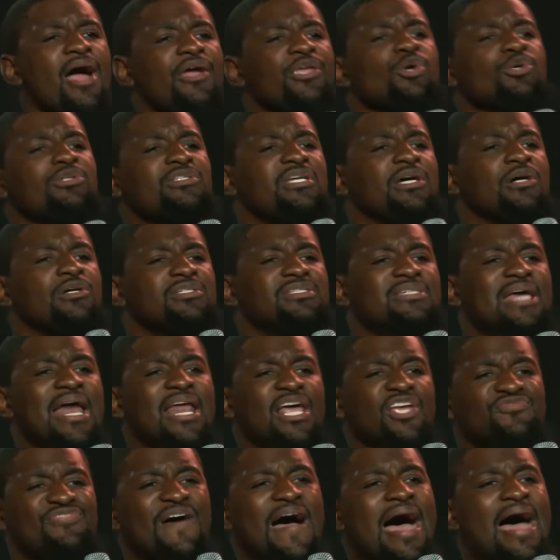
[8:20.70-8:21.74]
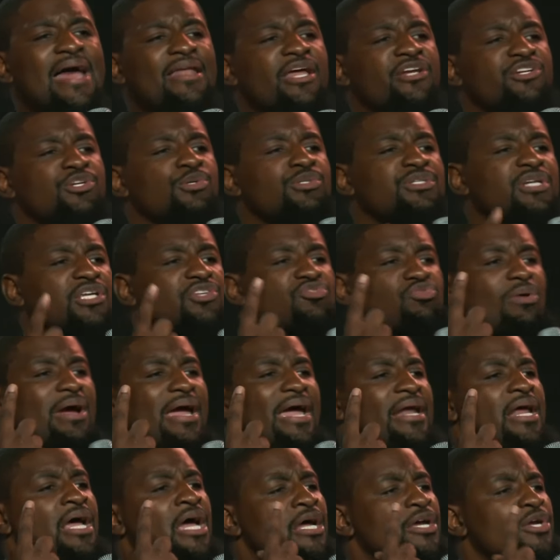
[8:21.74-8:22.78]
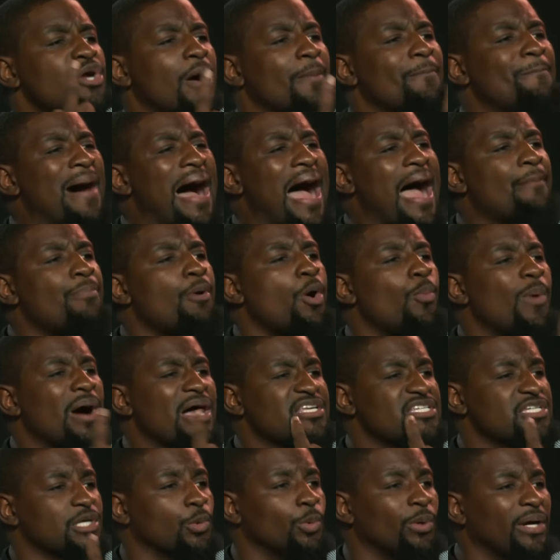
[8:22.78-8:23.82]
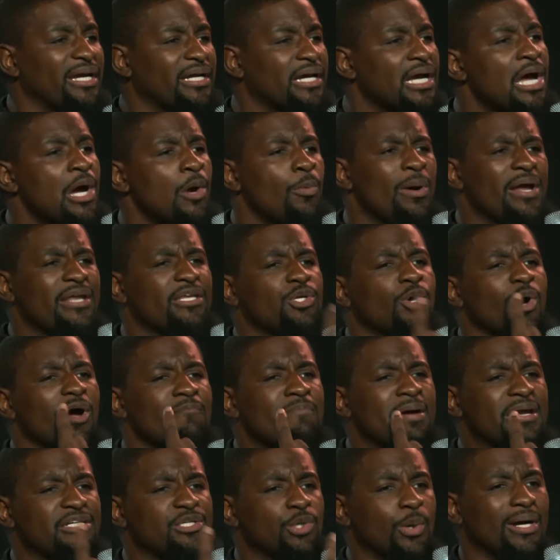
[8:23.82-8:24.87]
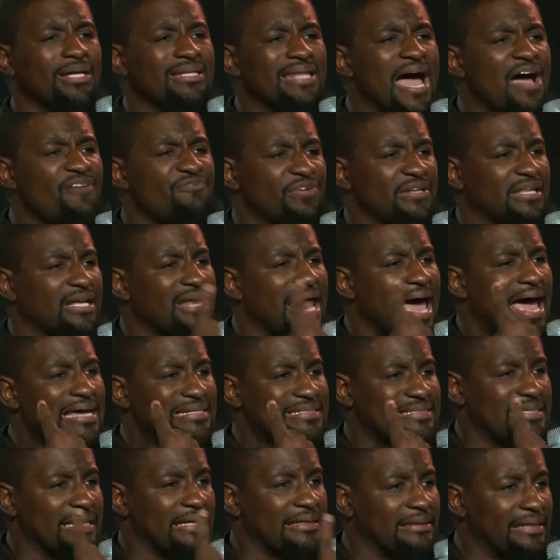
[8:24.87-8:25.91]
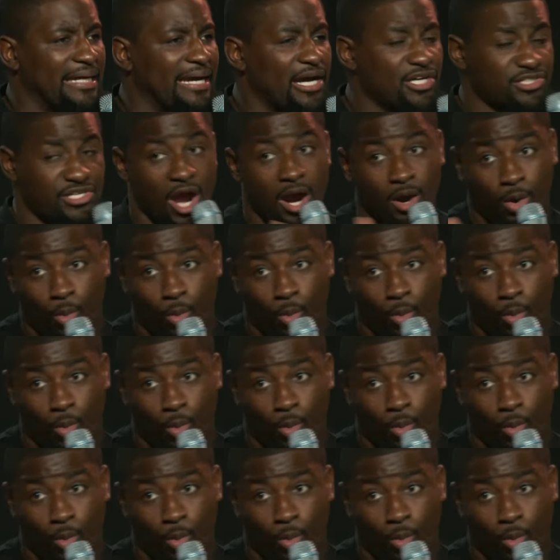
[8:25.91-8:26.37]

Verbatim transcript: are you still satisfied that you just read your Bible once a week when you have been doing that for the last 10 years? Y'all